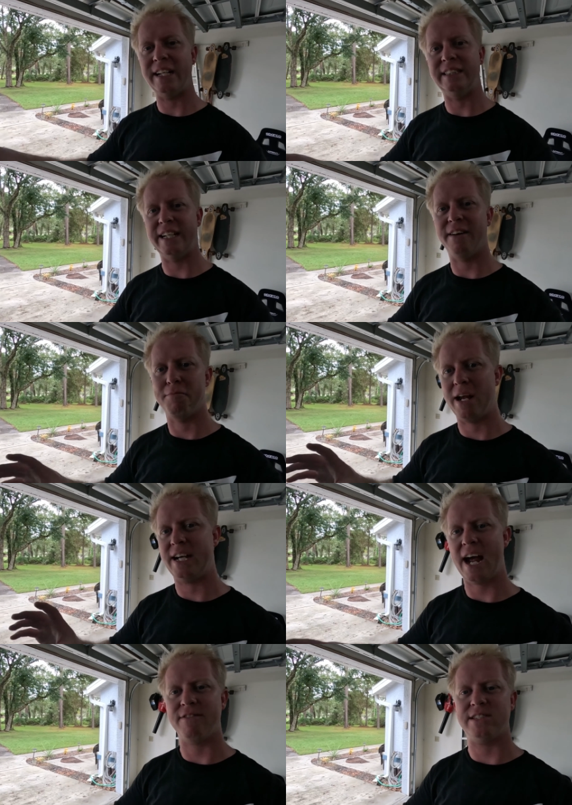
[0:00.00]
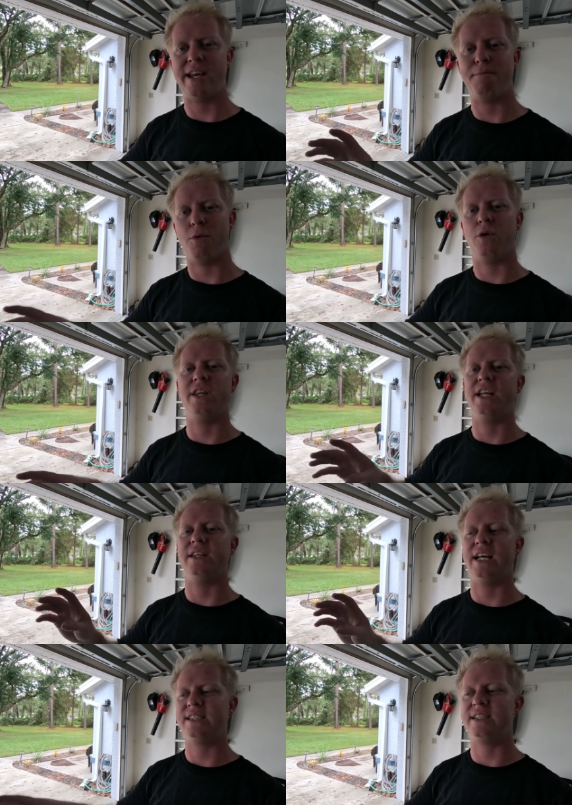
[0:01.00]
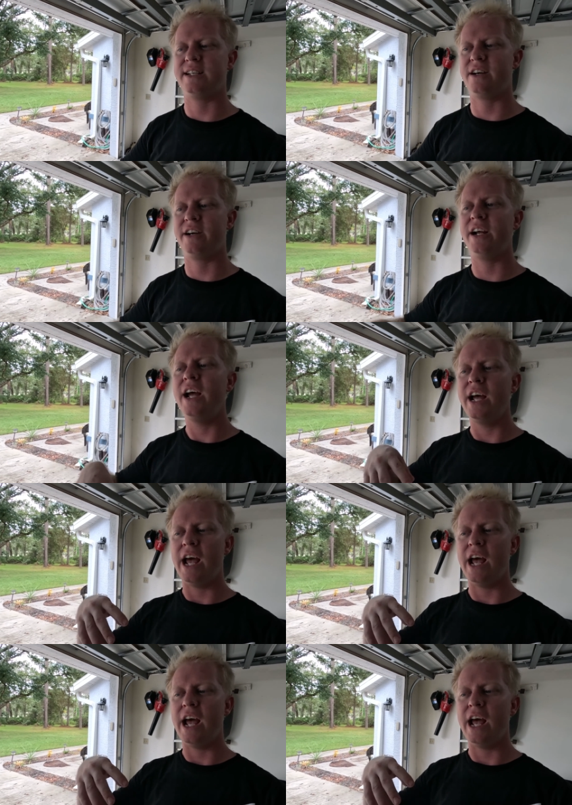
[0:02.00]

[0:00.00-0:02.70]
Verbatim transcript: A T F may cavitate more than necessary,